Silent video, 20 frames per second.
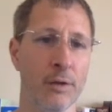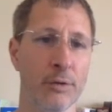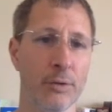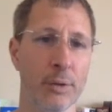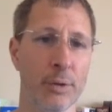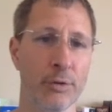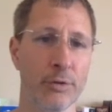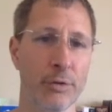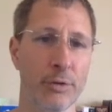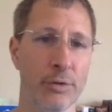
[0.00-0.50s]

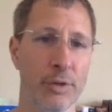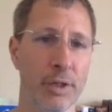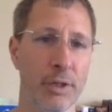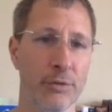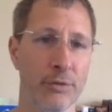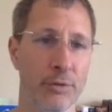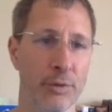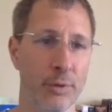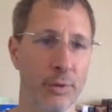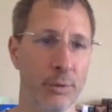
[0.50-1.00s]
So here's our
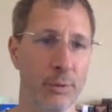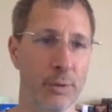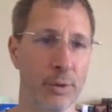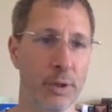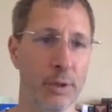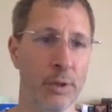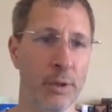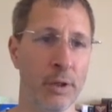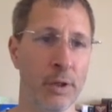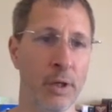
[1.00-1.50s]
test
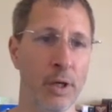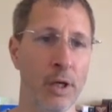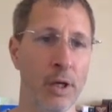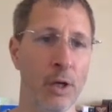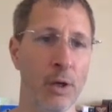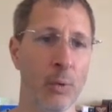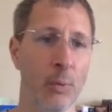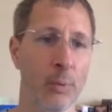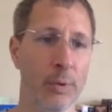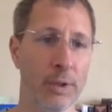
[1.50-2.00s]
code.
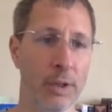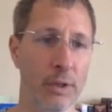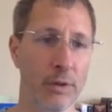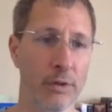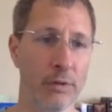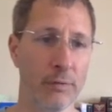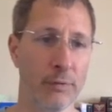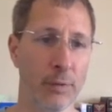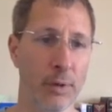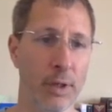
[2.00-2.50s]
We
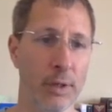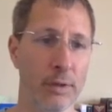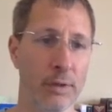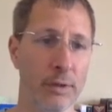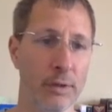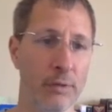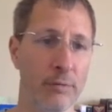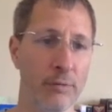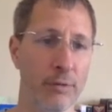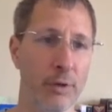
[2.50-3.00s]
test a
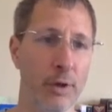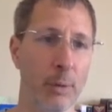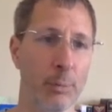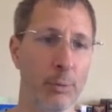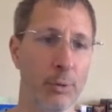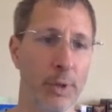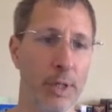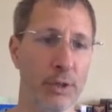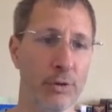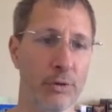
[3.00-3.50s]
variety of different
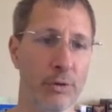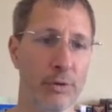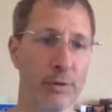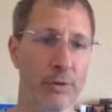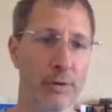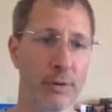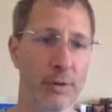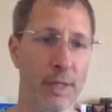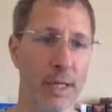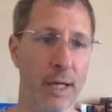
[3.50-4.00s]

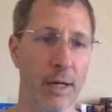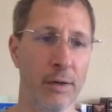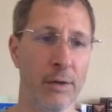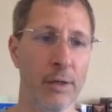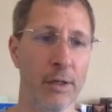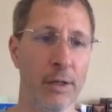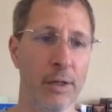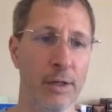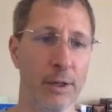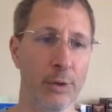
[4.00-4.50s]
operations. Yeah,
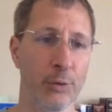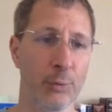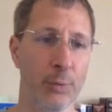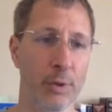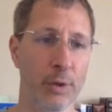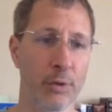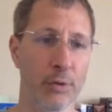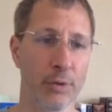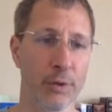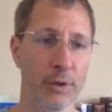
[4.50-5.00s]
here's
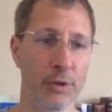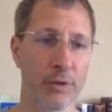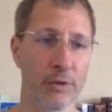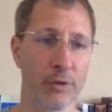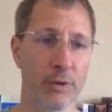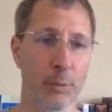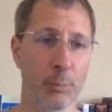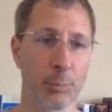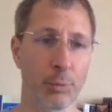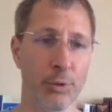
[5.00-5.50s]
what a
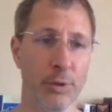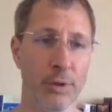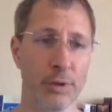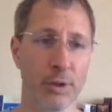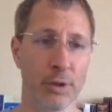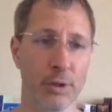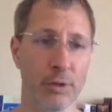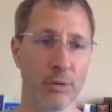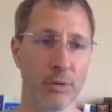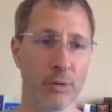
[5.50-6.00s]
list
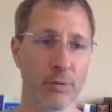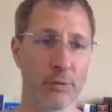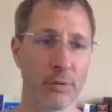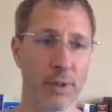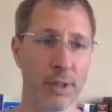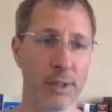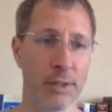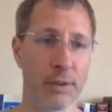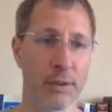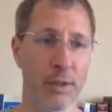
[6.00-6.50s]
printed looks
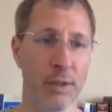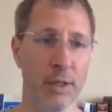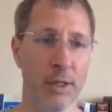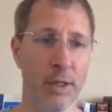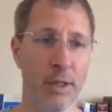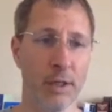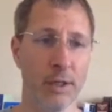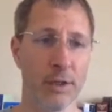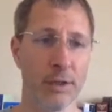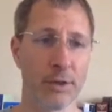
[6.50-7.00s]
like.
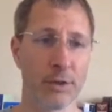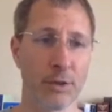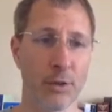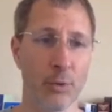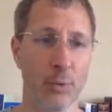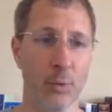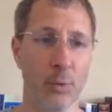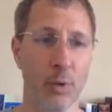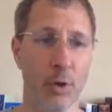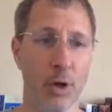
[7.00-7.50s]

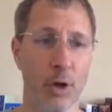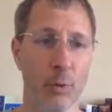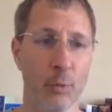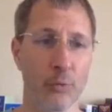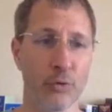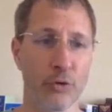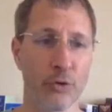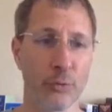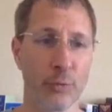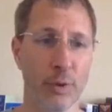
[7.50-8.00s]
So
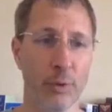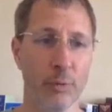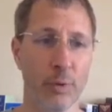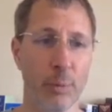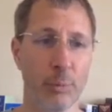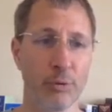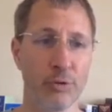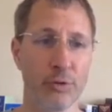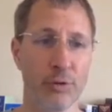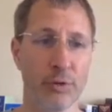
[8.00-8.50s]
our string
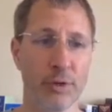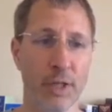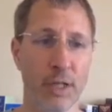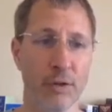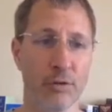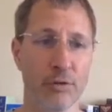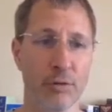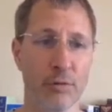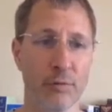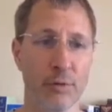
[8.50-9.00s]

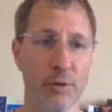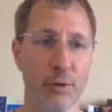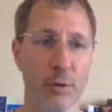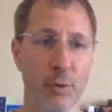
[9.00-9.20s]
representation of a